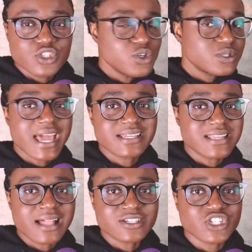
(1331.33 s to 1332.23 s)
New
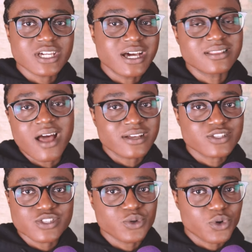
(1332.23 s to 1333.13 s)
technology
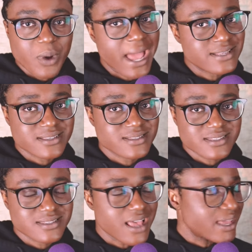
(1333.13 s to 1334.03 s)
unlocks new horizons
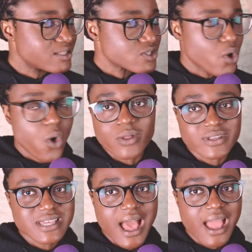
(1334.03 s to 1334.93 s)
in science all
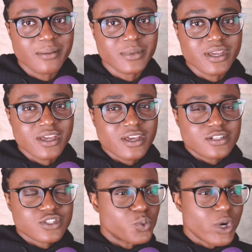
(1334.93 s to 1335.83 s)
the time.
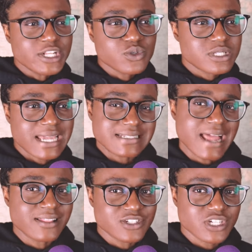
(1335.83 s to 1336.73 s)
So what new
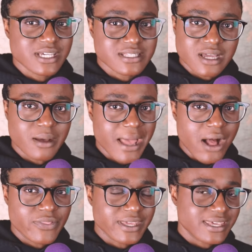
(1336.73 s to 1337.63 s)
technology has come
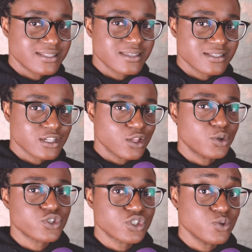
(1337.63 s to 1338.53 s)
out that gets us
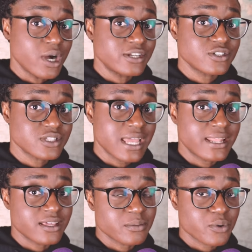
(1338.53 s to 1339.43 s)
closer to
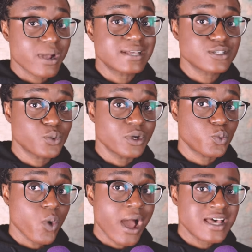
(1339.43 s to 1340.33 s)
understanding the
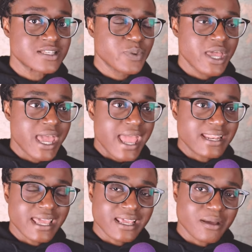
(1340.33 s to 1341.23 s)
parasitoid wasp
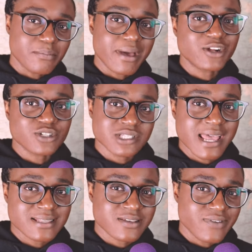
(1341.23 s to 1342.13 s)
and getting a better
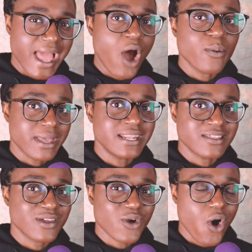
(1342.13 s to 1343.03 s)
sense of how
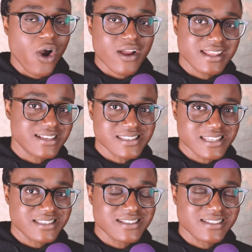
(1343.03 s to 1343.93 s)
many there are in
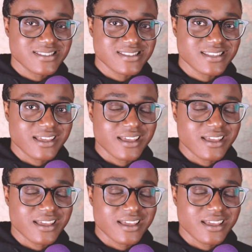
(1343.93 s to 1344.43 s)
existence?